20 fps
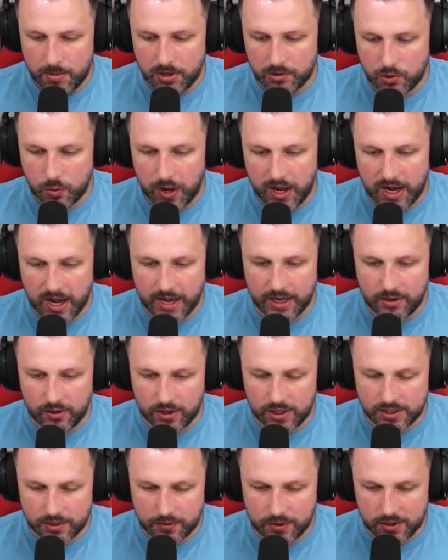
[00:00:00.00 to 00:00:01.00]
Quite like
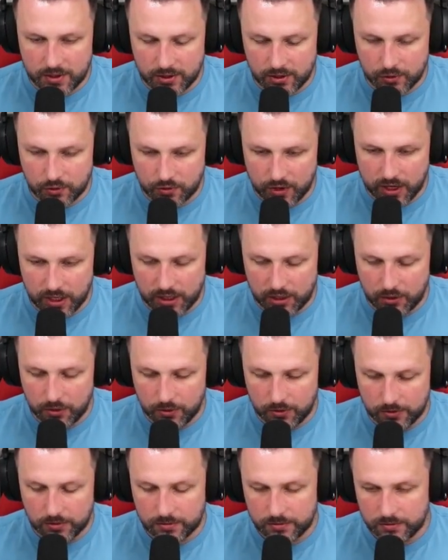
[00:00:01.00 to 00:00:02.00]
these. I think they look really
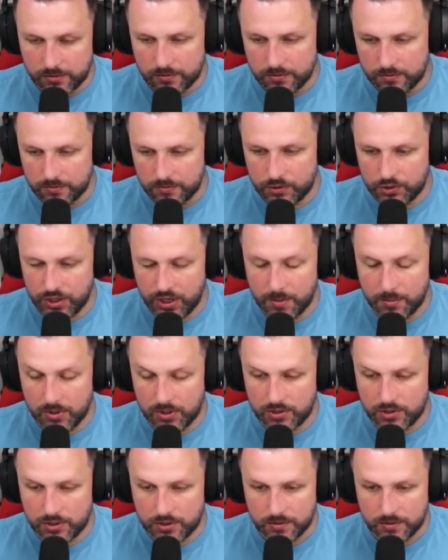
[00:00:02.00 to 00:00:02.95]
cool. The shamans.